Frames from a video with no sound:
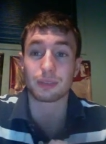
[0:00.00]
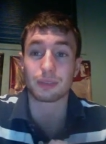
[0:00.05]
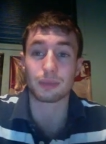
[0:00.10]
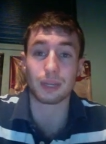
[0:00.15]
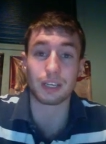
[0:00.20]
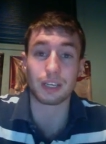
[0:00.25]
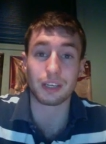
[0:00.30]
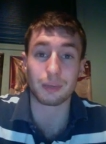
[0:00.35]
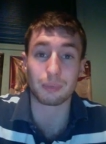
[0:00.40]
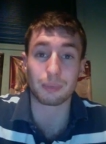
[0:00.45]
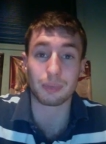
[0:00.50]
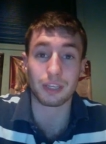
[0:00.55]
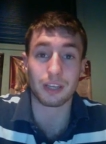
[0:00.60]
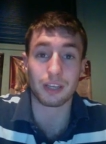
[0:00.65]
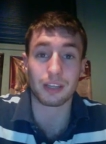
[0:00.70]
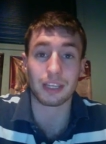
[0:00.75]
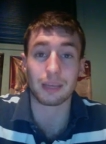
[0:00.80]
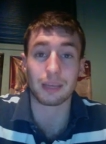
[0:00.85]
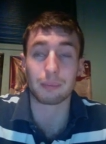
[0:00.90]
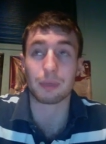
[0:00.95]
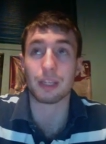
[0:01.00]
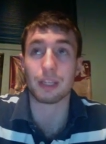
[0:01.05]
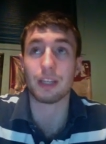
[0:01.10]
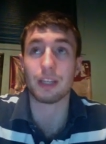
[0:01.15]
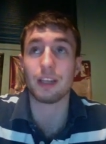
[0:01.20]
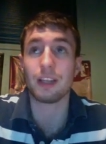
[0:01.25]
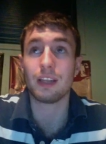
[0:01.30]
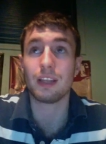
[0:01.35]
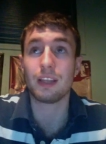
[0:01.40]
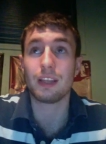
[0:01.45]
ready to play on that.
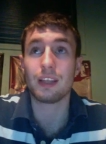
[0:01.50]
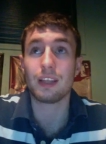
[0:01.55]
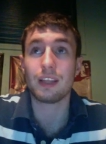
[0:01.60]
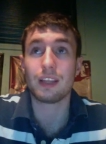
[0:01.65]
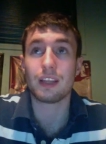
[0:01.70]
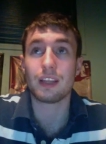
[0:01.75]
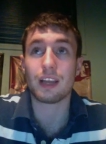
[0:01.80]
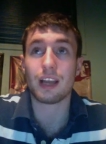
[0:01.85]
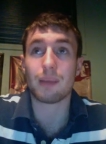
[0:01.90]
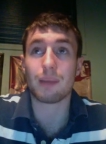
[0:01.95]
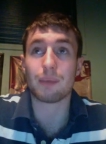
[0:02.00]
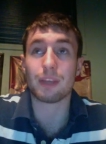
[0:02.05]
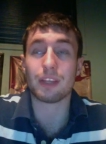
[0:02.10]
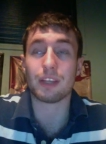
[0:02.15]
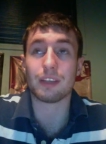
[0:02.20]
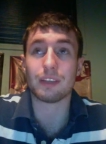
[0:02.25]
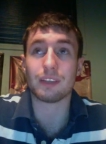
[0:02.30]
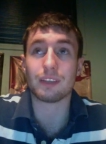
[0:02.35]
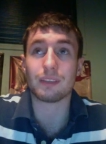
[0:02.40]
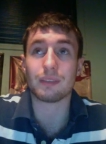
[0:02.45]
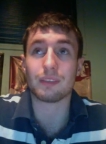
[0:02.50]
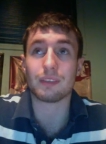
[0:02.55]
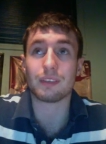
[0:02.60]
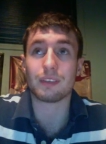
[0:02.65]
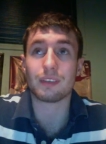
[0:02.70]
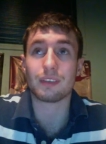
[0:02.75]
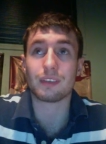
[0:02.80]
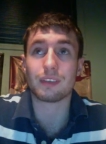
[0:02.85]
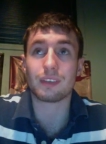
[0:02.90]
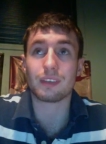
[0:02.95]
But I mean,
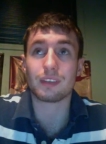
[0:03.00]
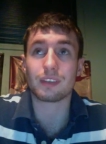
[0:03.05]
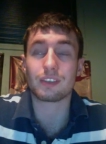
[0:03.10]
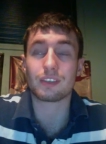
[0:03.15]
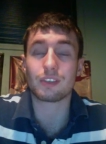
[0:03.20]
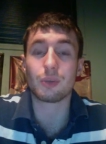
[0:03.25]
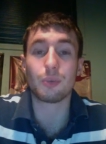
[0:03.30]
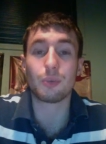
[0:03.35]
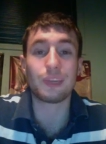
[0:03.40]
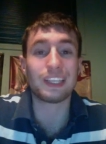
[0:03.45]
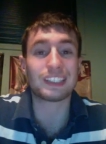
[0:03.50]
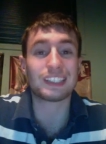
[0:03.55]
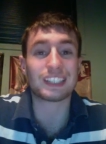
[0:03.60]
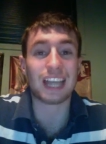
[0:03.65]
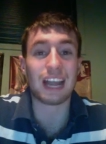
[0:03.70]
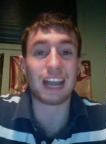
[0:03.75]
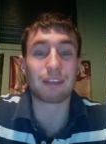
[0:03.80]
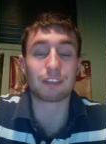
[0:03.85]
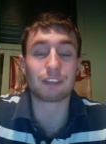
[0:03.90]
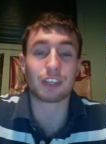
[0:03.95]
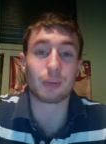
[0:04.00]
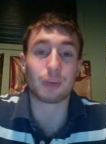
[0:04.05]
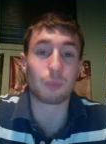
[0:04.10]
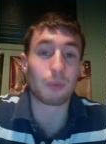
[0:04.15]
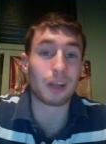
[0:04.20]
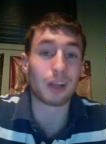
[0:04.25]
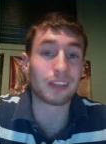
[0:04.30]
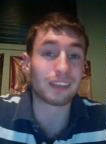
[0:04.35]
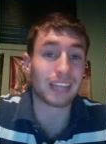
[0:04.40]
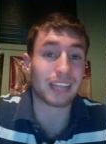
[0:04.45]
2 weeks after, a
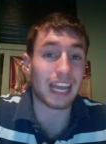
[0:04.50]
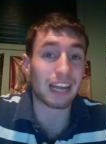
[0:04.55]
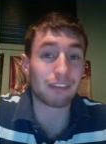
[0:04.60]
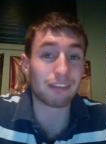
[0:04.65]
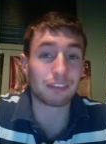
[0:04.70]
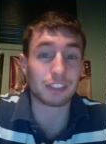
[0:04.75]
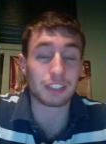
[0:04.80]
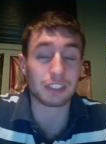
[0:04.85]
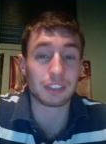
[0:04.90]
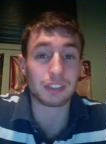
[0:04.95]
month after,